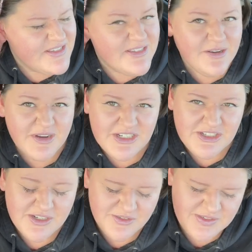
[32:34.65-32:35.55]
so I
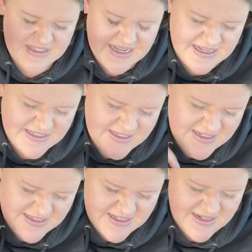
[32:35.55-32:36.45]
should have sanded
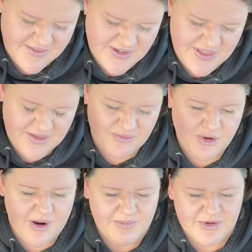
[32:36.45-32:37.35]
and done everything
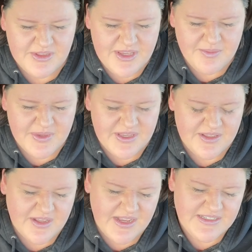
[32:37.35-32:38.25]
properly, but
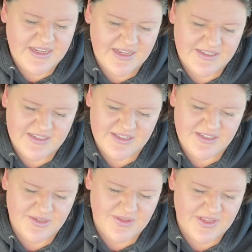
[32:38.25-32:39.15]
I tend to
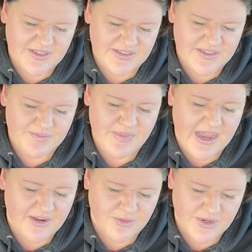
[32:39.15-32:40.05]
do things
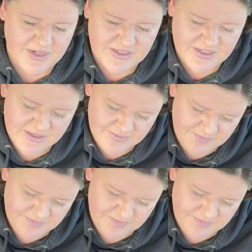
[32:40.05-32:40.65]
backwards.